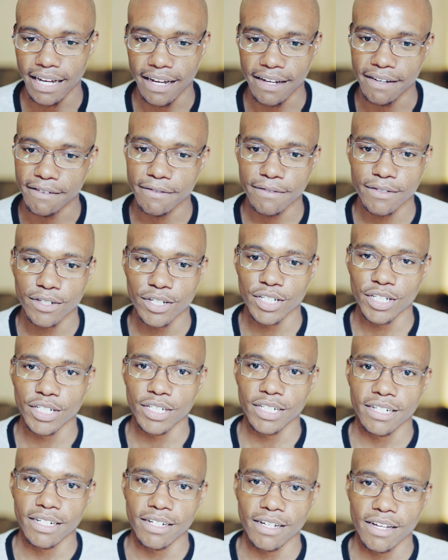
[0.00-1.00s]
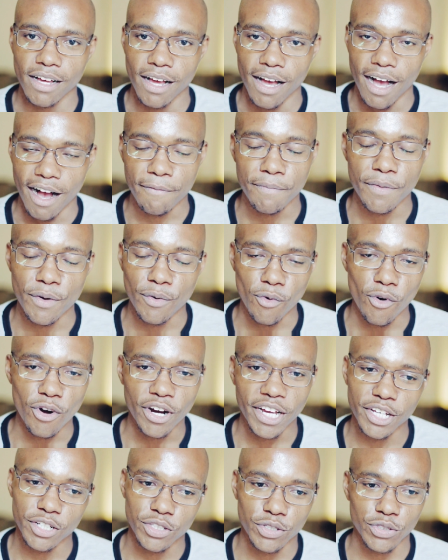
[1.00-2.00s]
I've been
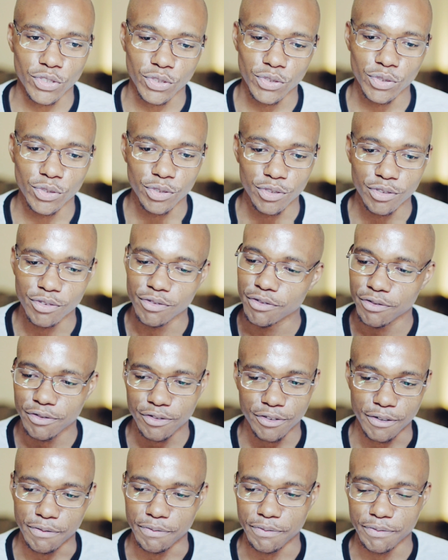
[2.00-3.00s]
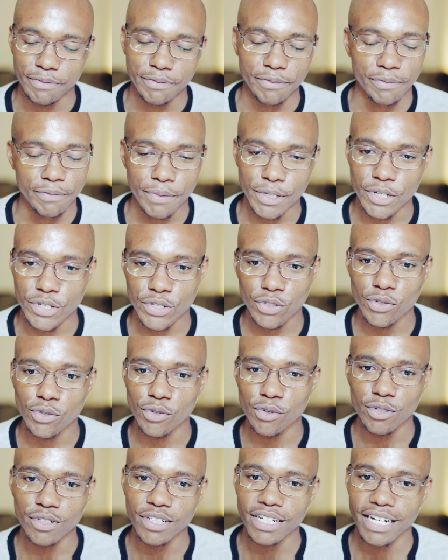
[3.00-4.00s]
walking to school from
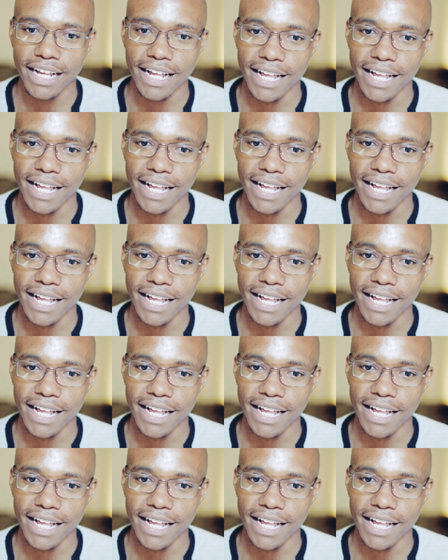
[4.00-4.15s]
preschool